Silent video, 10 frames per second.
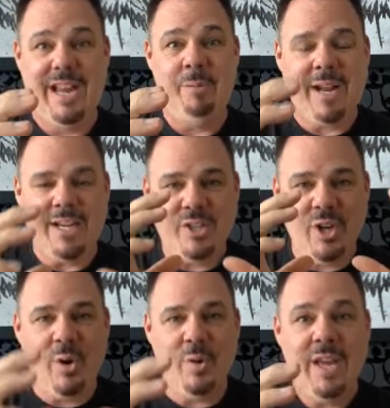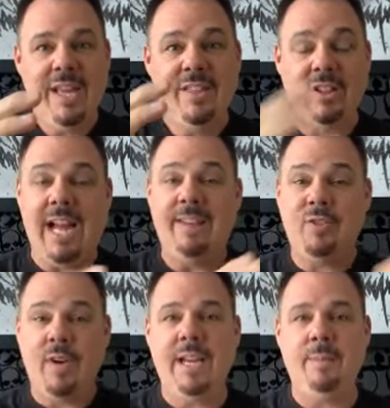And when I showed the live
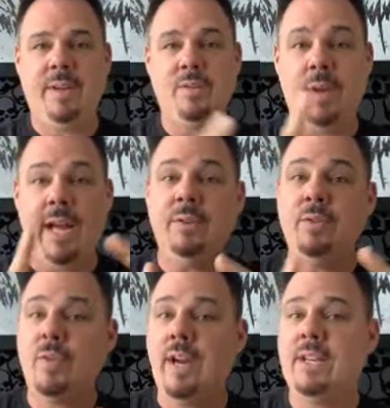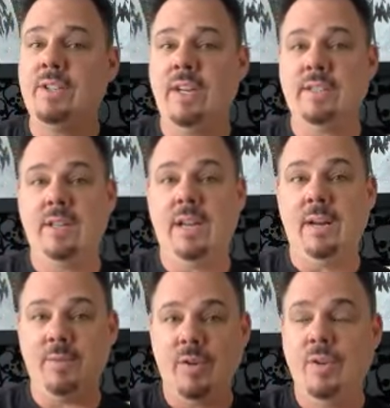training, because when I do training, Justin, and
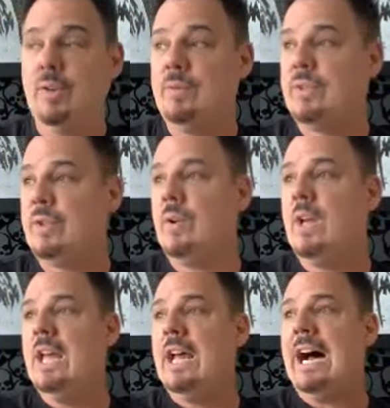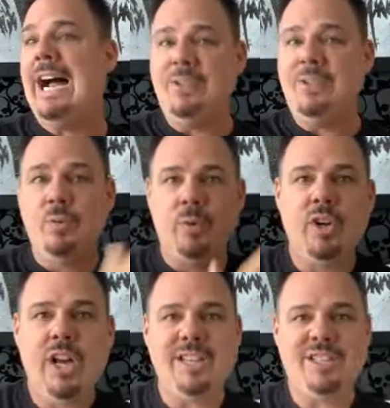I'm sure you do too, I do with
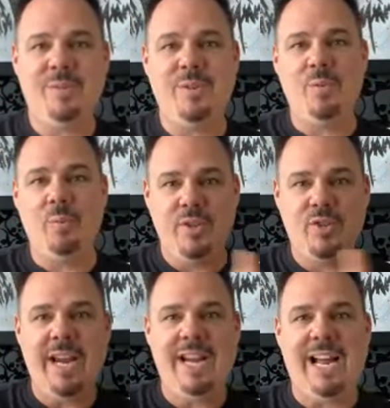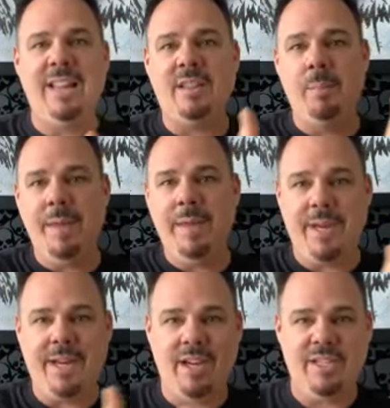real customers when we train. I let them meet
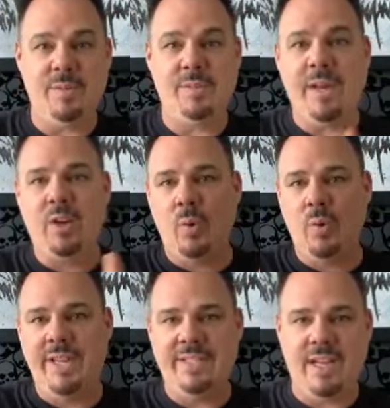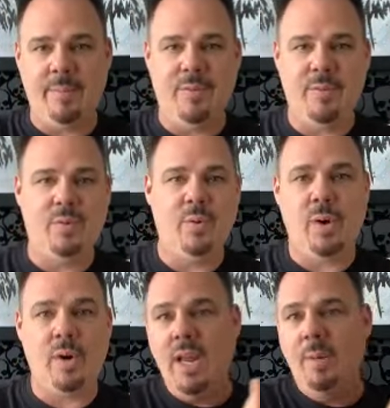my customers, my cold leads coming through the
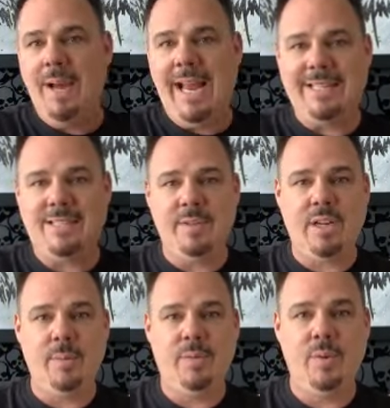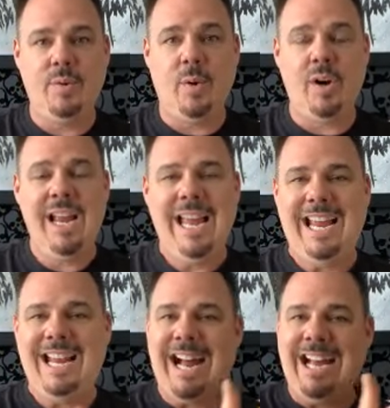door, my estimates coming through the door,
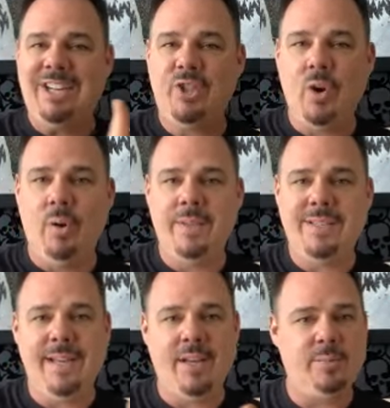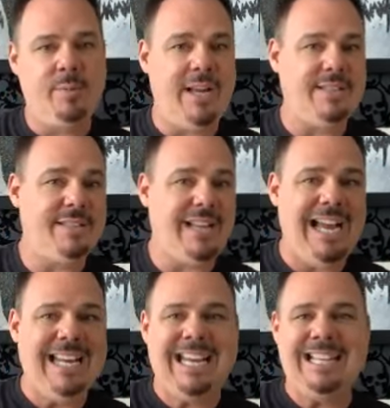and I show them the sales process.
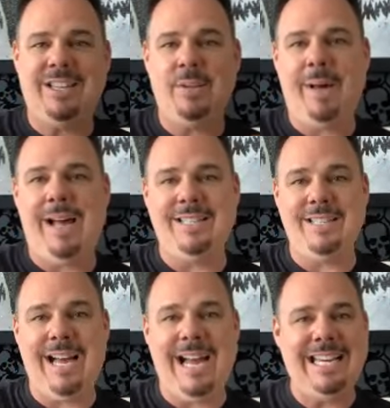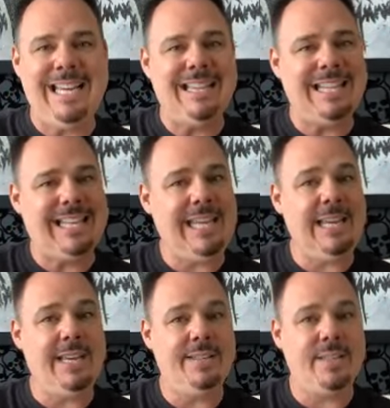I get the deposit. I get the
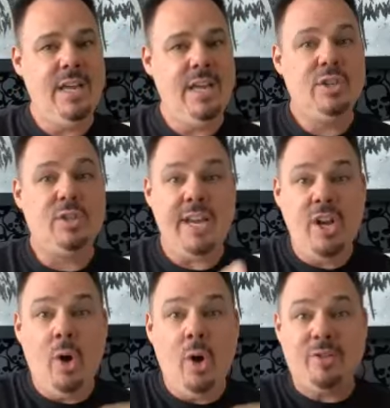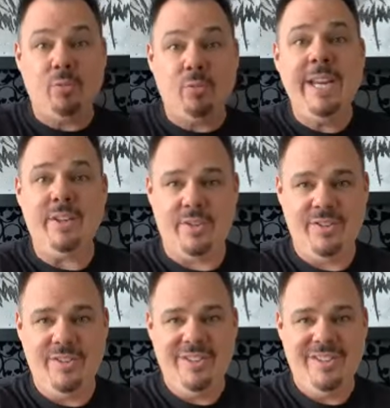keys. So they know it's
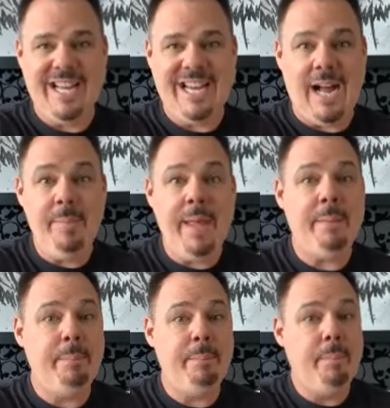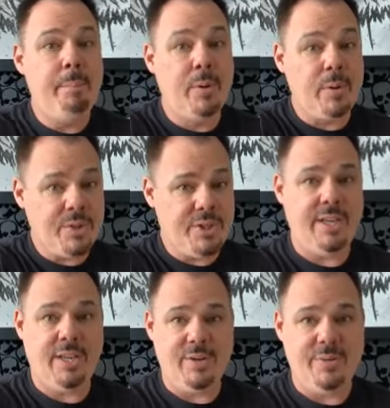real. Like, yeah. I'm not
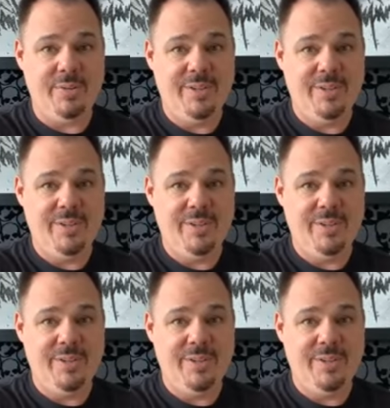bullshitting you.